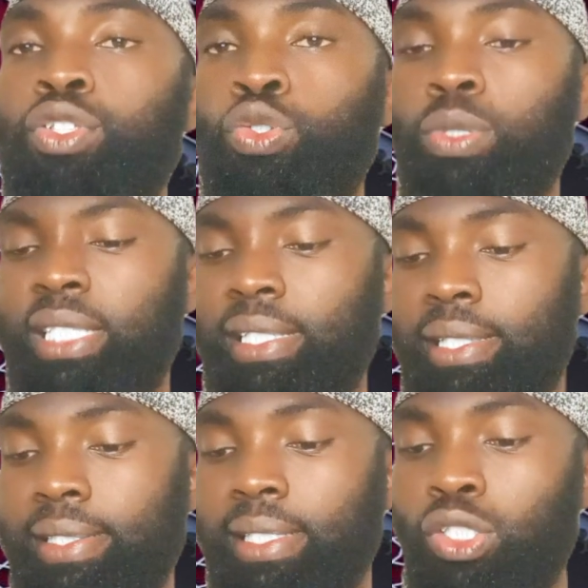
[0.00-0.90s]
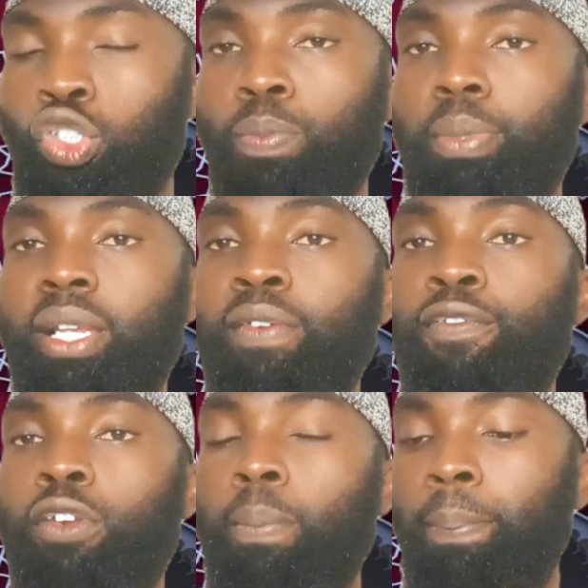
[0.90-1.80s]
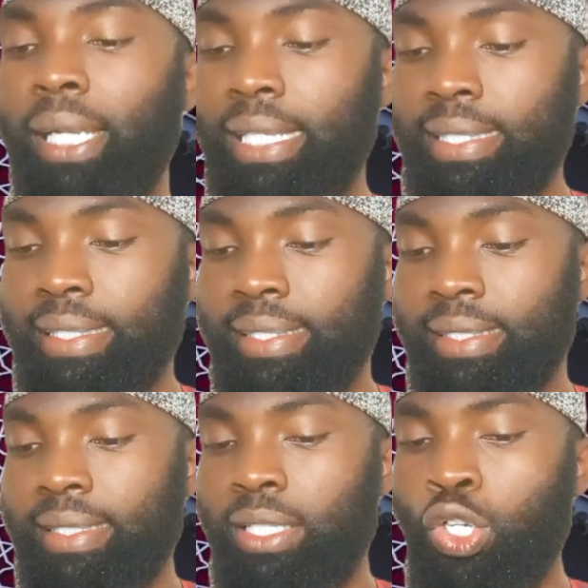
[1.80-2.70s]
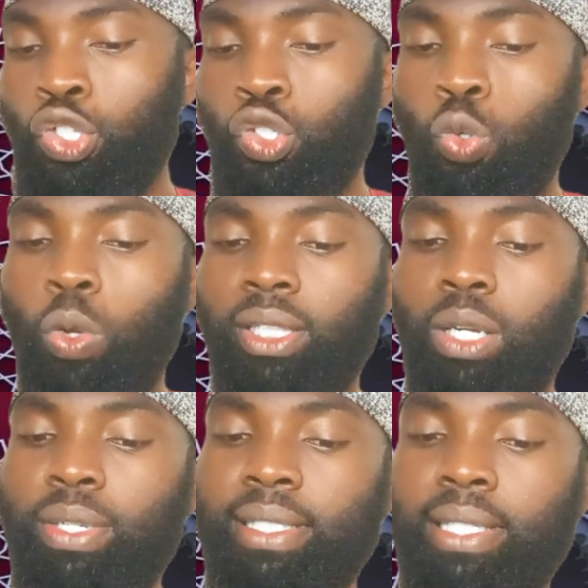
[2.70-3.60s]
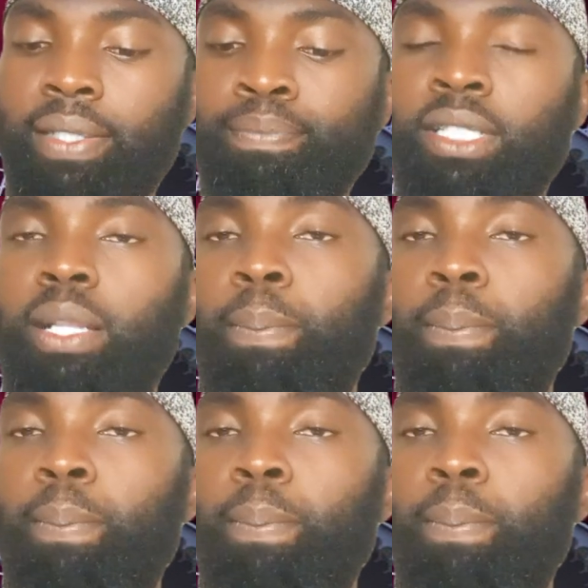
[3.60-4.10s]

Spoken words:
2 sentences should be from plants. So what can we say?